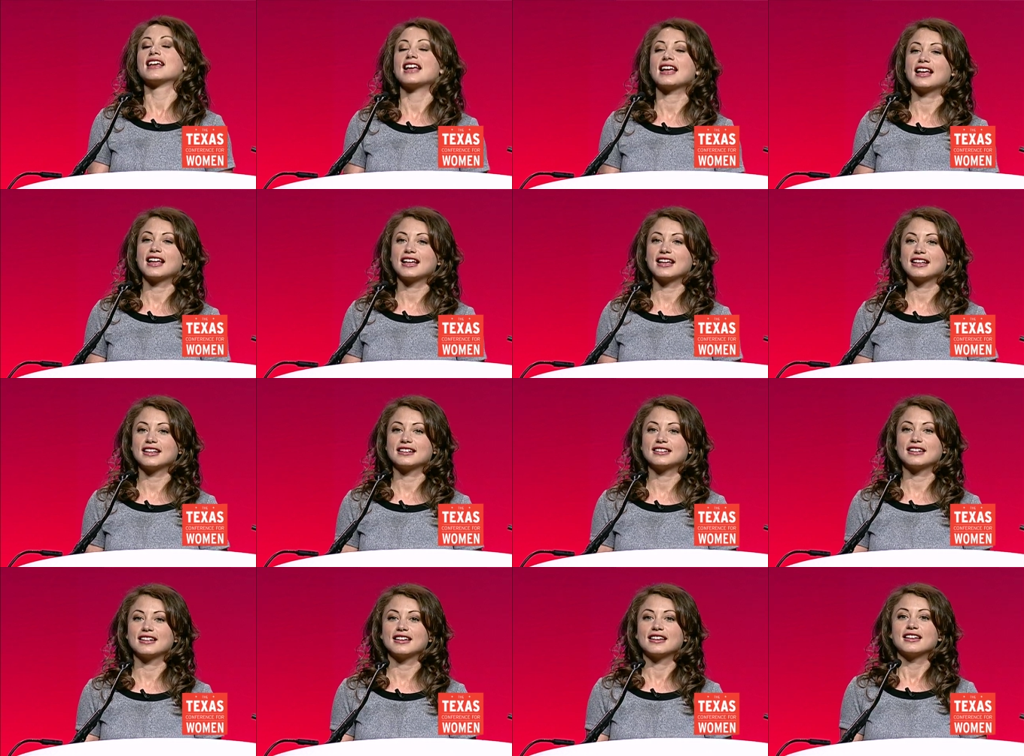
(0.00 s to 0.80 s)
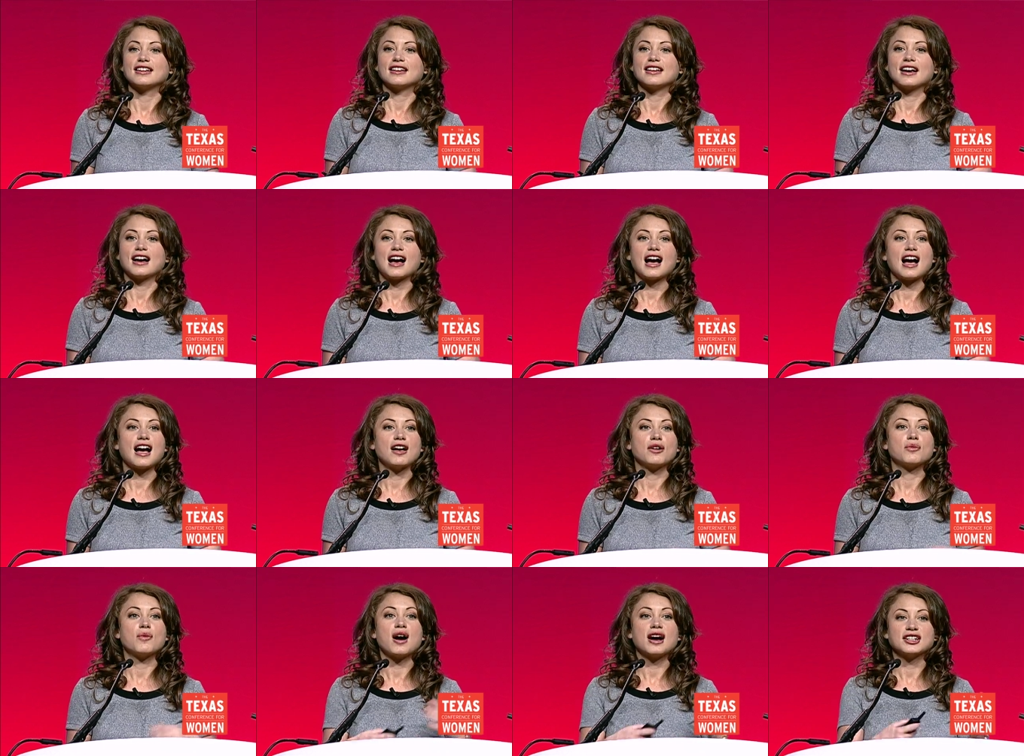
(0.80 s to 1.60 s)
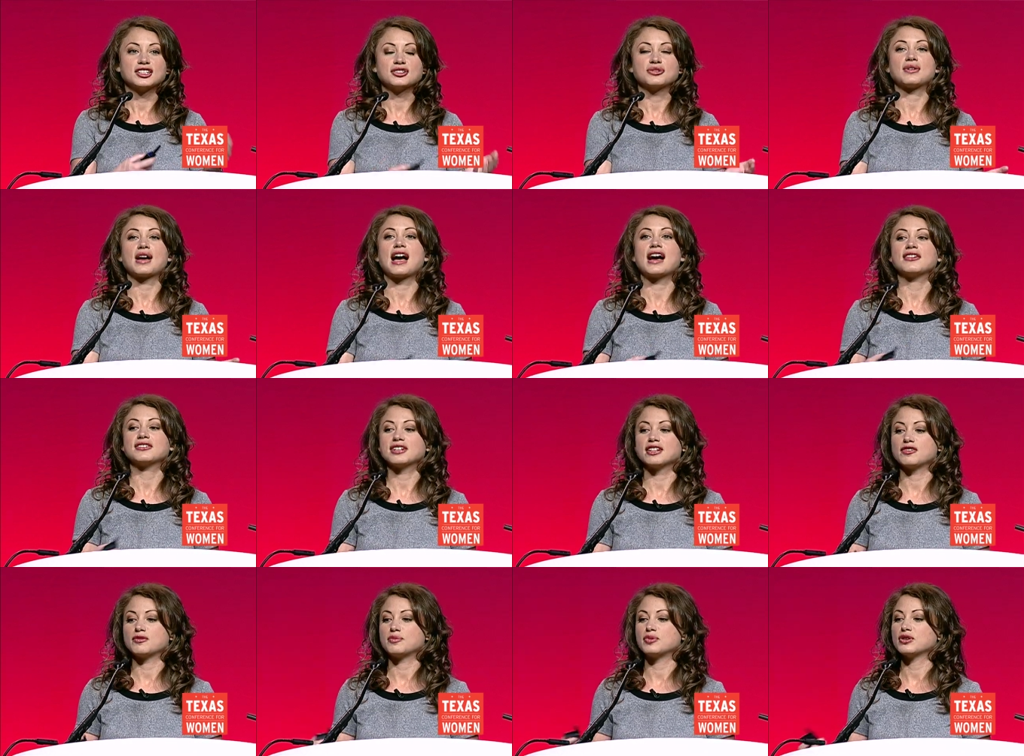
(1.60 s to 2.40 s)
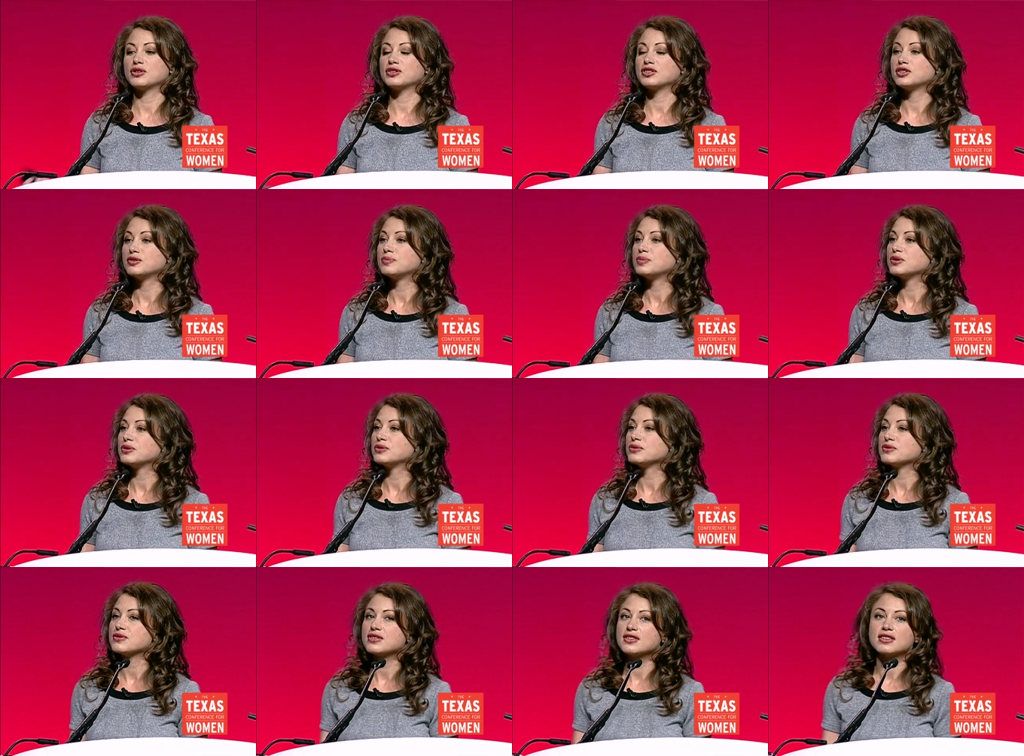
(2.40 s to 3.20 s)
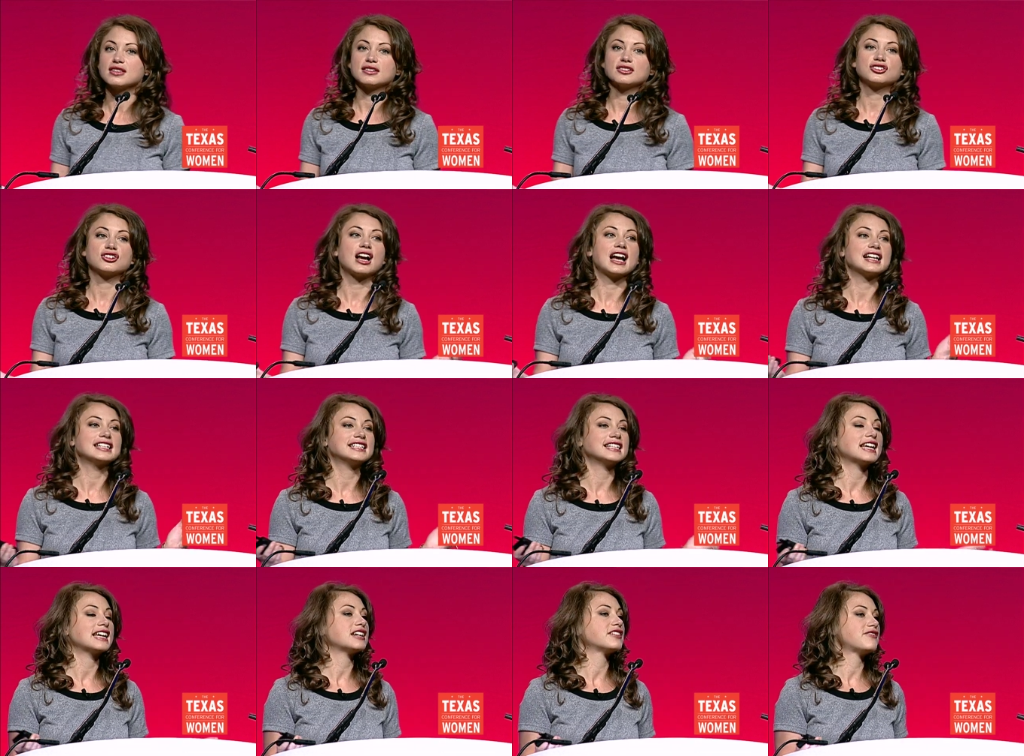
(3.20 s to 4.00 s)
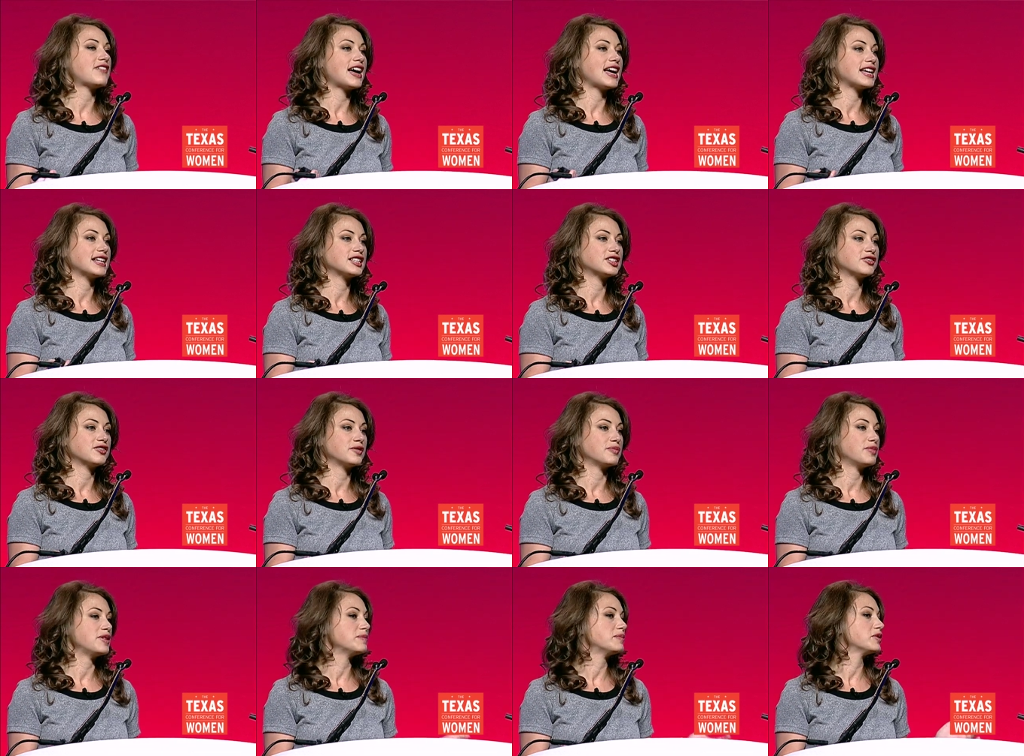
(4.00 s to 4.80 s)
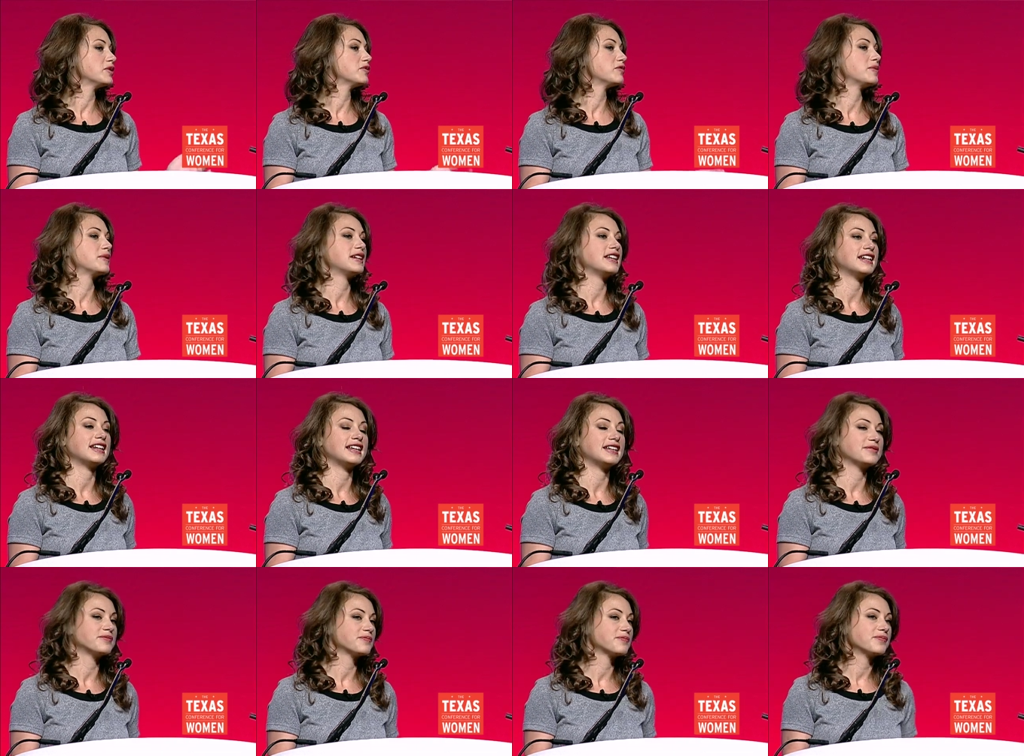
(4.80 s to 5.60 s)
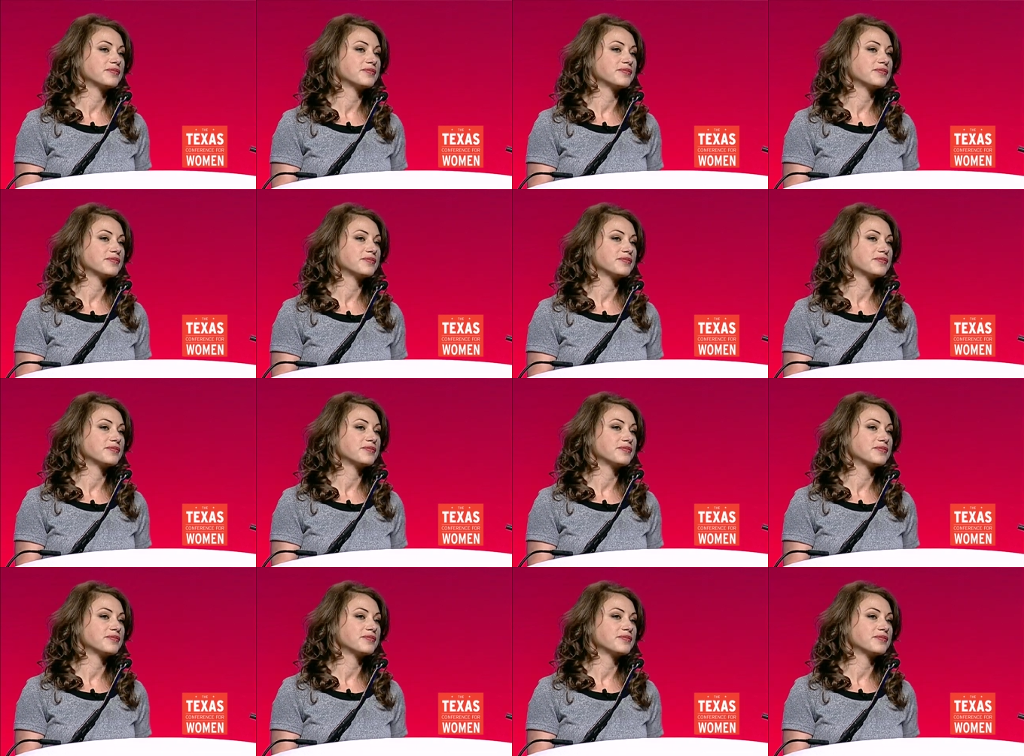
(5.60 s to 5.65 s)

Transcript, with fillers: And I walked around kind of booth to booth trying to get advice from people who've been in it,